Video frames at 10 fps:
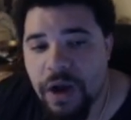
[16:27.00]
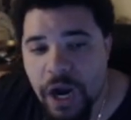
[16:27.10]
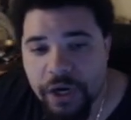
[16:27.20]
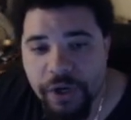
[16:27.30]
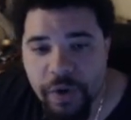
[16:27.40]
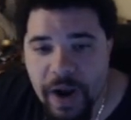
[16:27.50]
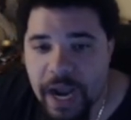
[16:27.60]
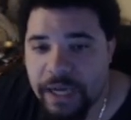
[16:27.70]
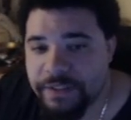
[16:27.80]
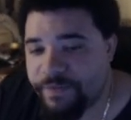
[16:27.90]
Hakuno
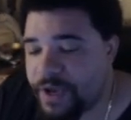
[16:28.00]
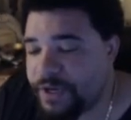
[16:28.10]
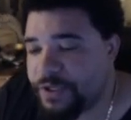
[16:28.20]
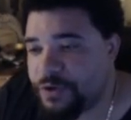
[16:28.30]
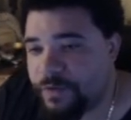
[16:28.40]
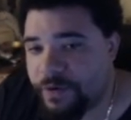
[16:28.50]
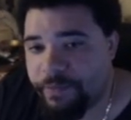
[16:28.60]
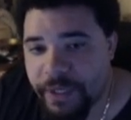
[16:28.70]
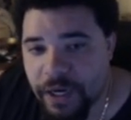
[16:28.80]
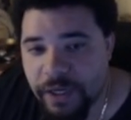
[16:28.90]
has advantage over
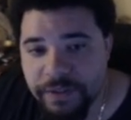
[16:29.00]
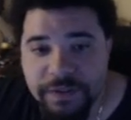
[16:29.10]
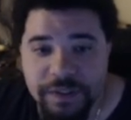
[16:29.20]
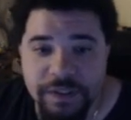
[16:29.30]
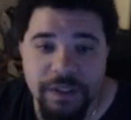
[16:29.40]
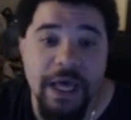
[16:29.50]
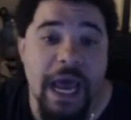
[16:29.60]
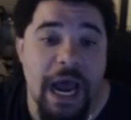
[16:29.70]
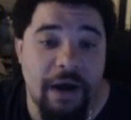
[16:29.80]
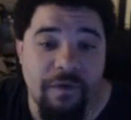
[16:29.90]
because they
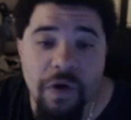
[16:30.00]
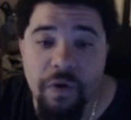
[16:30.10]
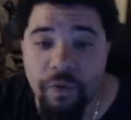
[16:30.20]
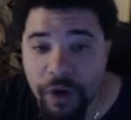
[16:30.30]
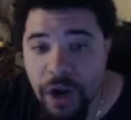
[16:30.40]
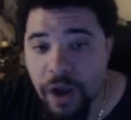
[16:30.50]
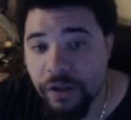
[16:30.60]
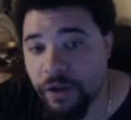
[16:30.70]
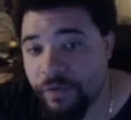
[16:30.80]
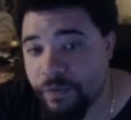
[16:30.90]
have
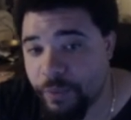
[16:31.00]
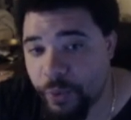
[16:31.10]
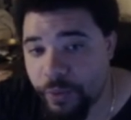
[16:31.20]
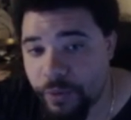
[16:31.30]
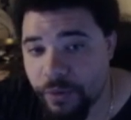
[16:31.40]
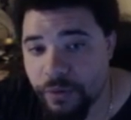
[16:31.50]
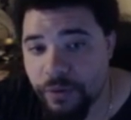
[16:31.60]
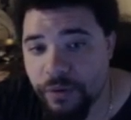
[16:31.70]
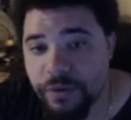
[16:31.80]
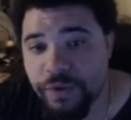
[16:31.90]
Regalia of the Moon.
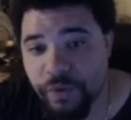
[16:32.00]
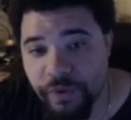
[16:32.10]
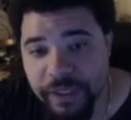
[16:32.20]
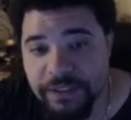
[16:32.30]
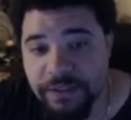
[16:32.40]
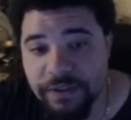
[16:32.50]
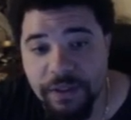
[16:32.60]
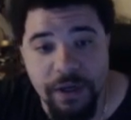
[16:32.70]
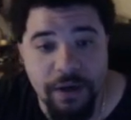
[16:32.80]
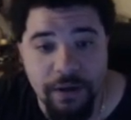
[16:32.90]
So this,
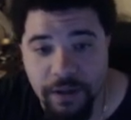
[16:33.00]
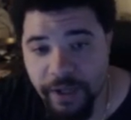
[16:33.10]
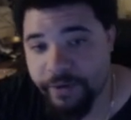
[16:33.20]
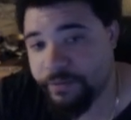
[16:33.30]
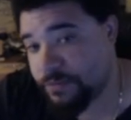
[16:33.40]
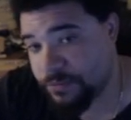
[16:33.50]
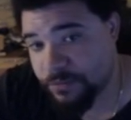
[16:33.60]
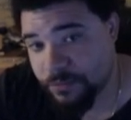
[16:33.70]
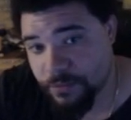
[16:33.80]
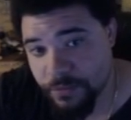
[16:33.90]
and
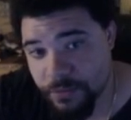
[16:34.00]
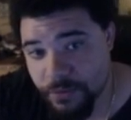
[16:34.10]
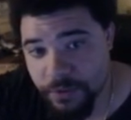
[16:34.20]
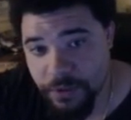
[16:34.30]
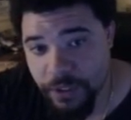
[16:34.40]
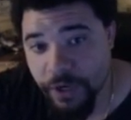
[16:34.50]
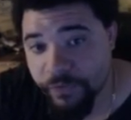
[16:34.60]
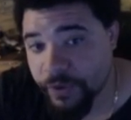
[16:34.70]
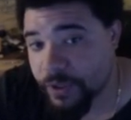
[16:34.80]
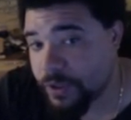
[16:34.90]
if
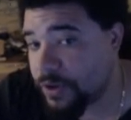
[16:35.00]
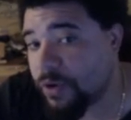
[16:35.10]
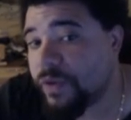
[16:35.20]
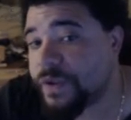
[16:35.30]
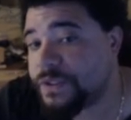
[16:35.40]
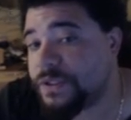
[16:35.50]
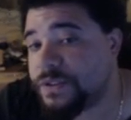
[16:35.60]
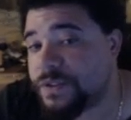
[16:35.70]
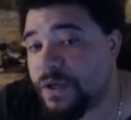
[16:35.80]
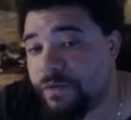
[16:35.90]
you didn't know, this
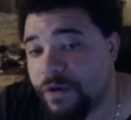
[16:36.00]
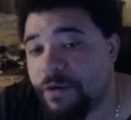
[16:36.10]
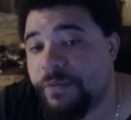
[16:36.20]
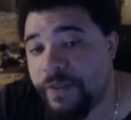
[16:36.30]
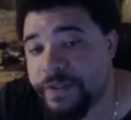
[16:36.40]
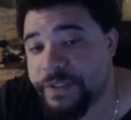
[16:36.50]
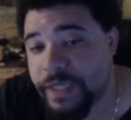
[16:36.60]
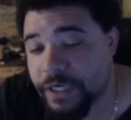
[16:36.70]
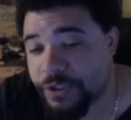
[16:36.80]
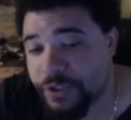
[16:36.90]
is confirmed that this is
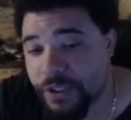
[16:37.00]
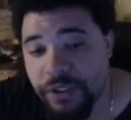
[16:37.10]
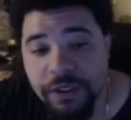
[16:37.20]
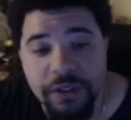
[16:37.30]
extra,